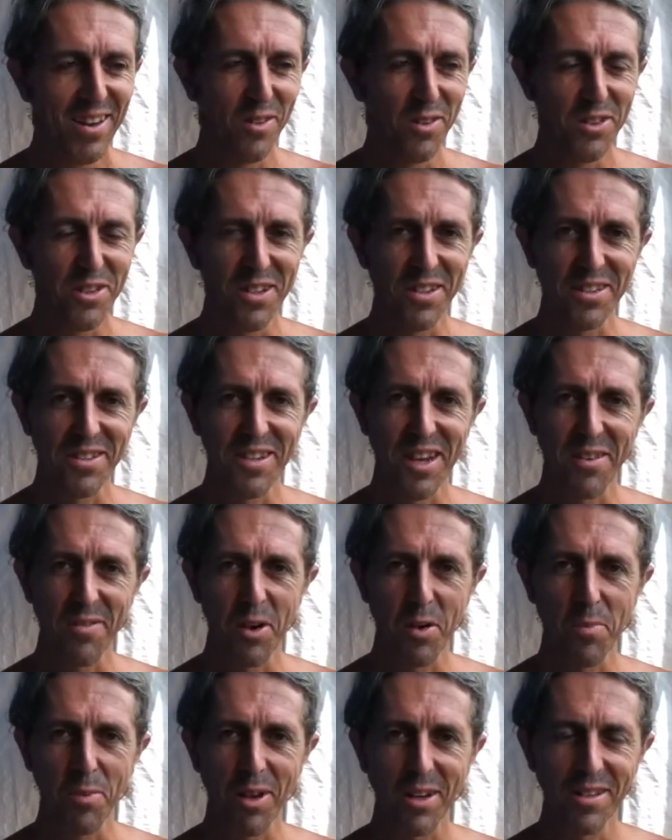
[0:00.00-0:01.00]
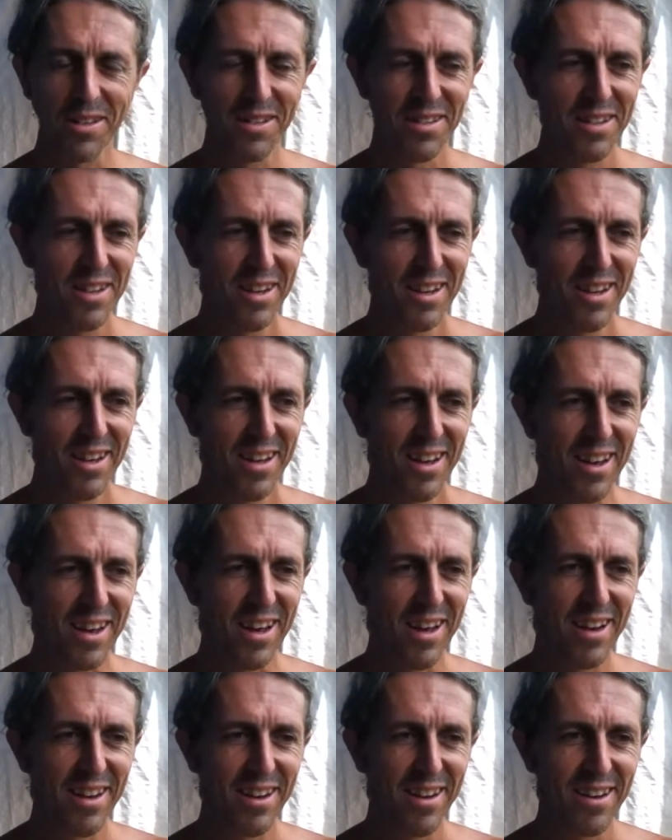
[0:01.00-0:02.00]
which didn't sound very pleasant.
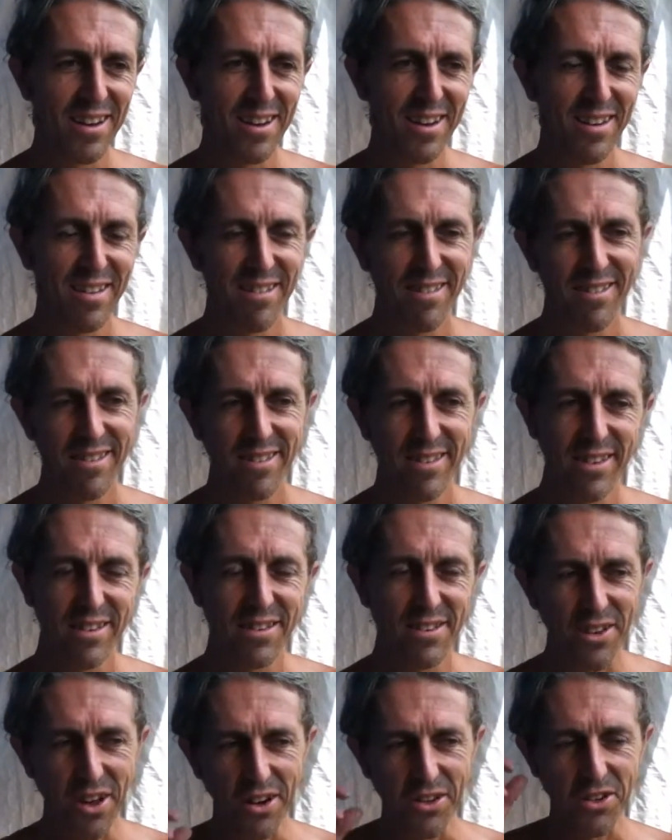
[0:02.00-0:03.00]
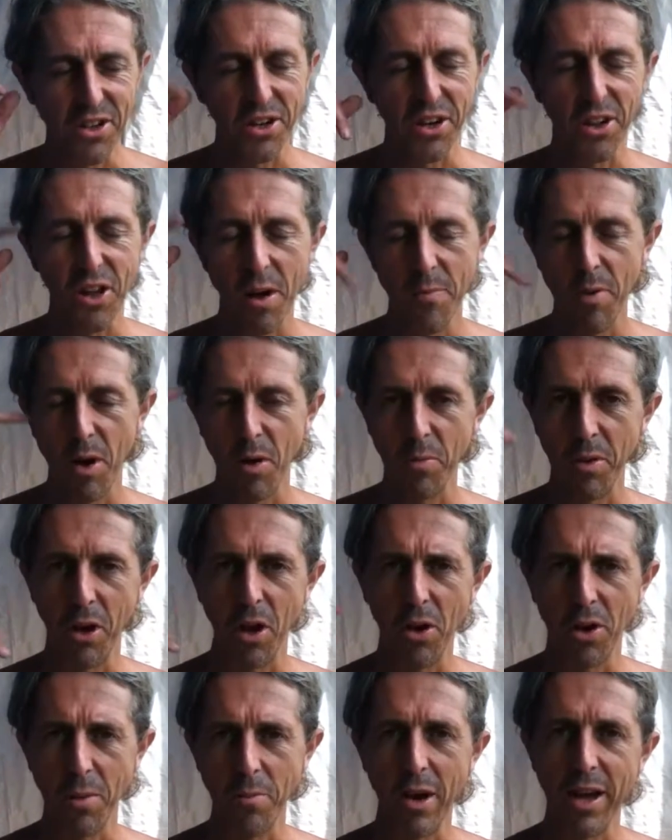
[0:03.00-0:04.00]
And it just kind of turned a light bulb
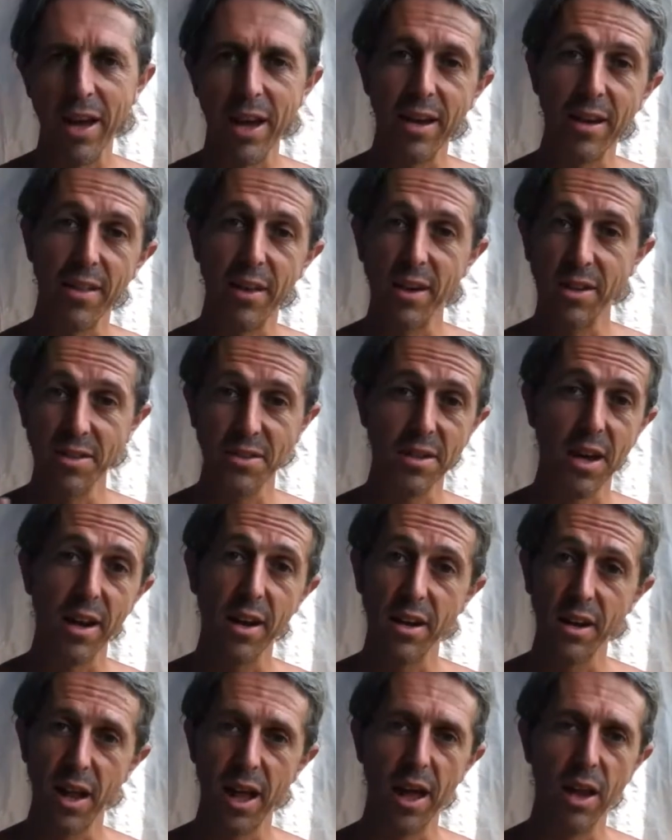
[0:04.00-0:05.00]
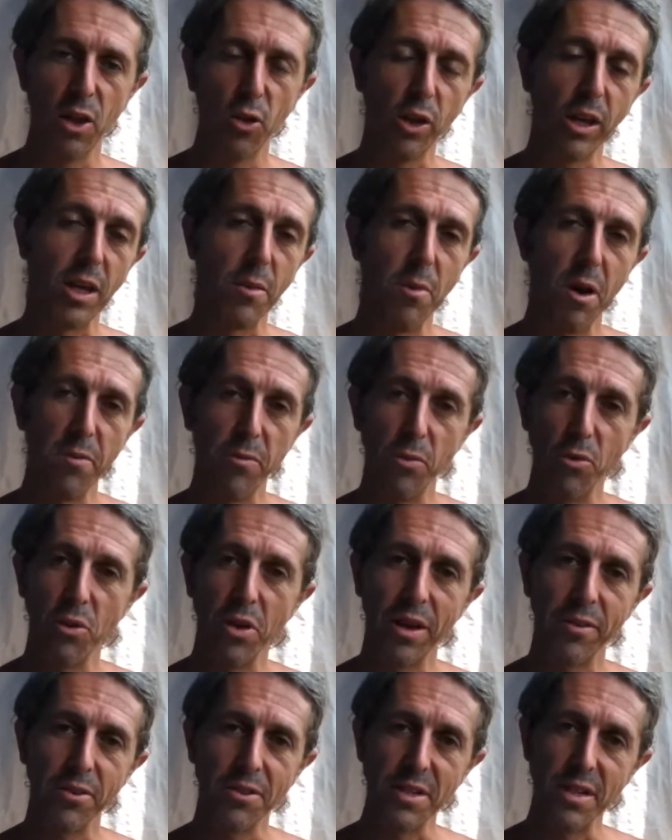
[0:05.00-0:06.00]
on in my head, and then I just started looking at my
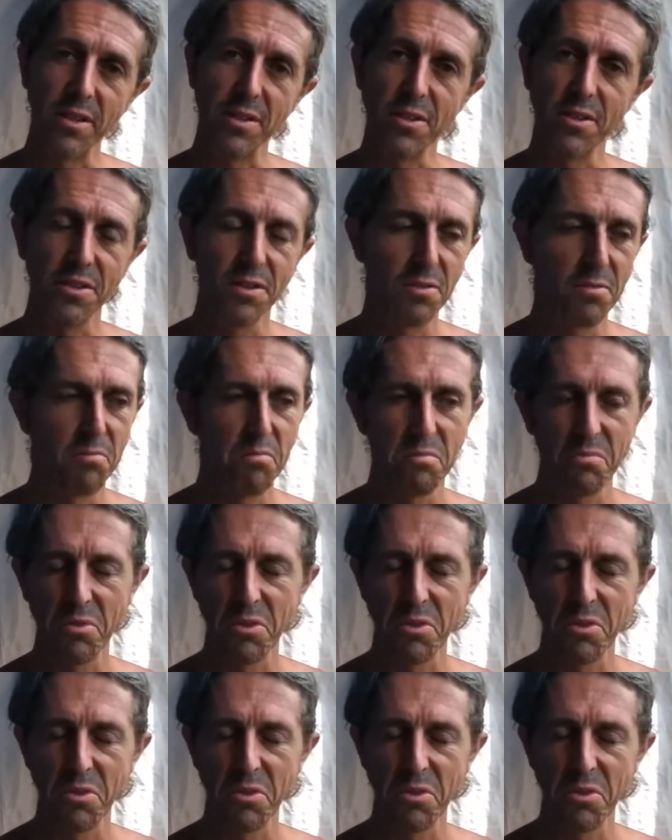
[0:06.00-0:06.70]
food ever since.